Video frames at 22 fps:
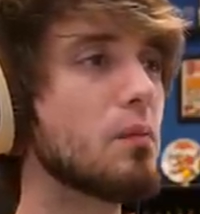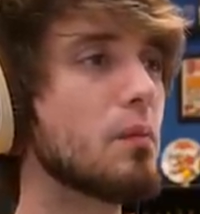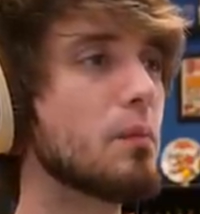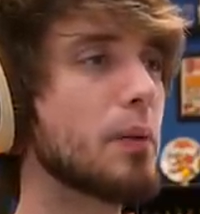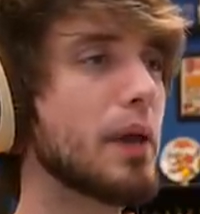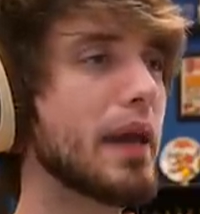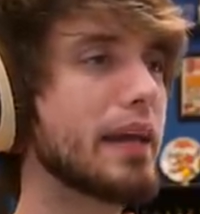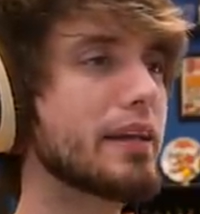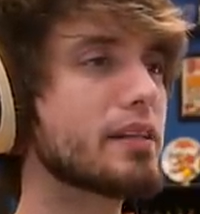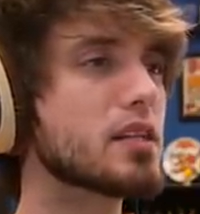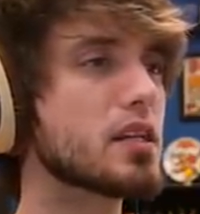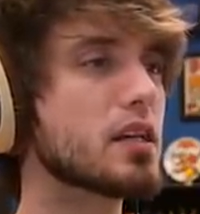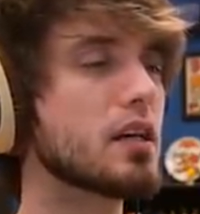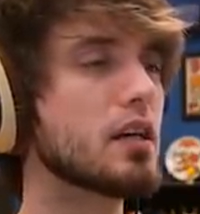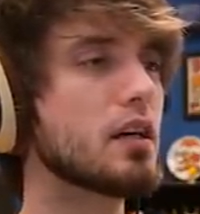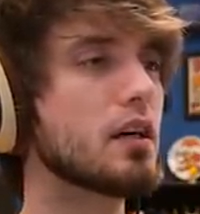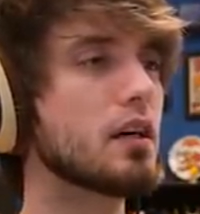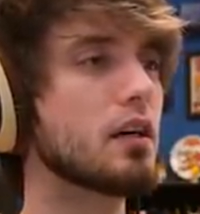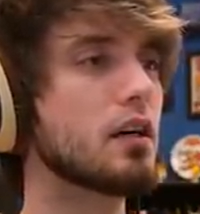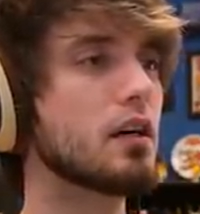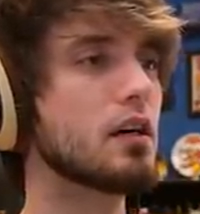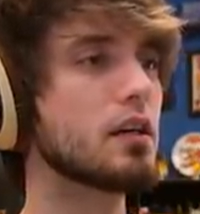Pete,
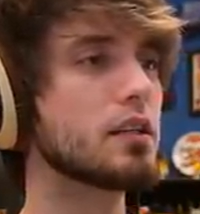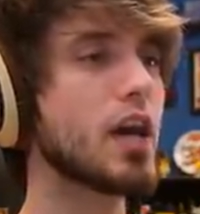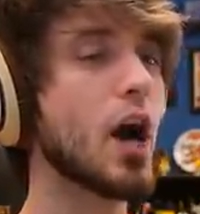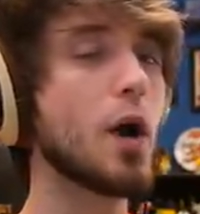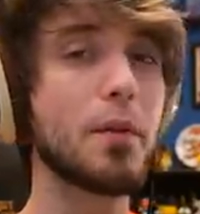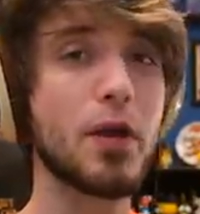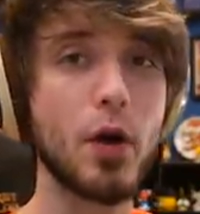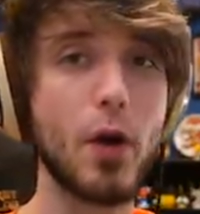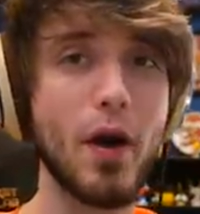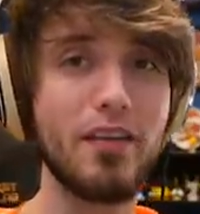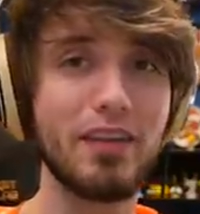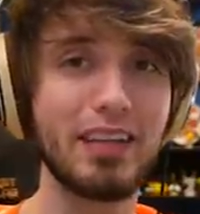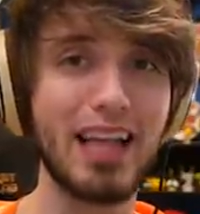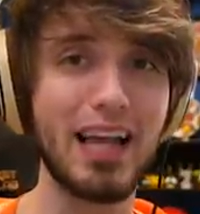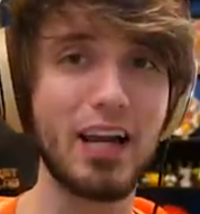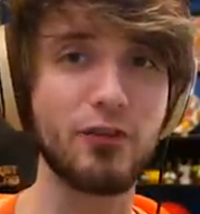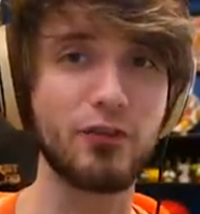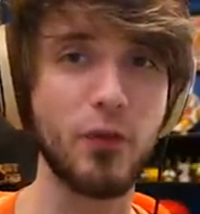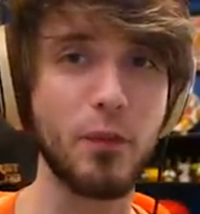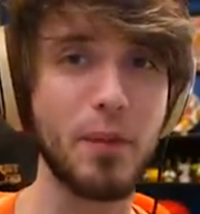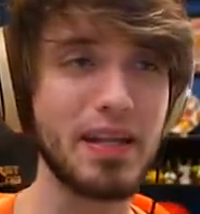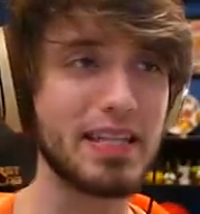tell me you have a
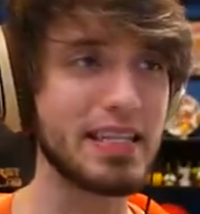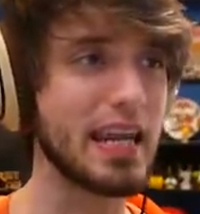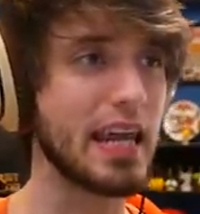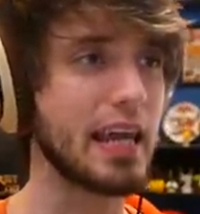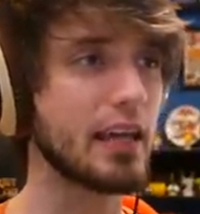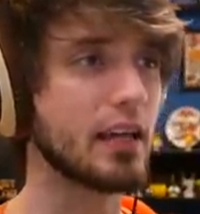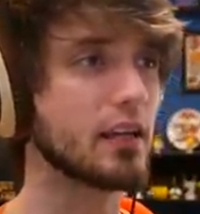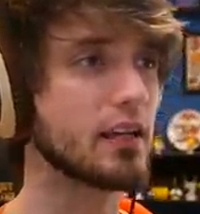letter from Mitzi,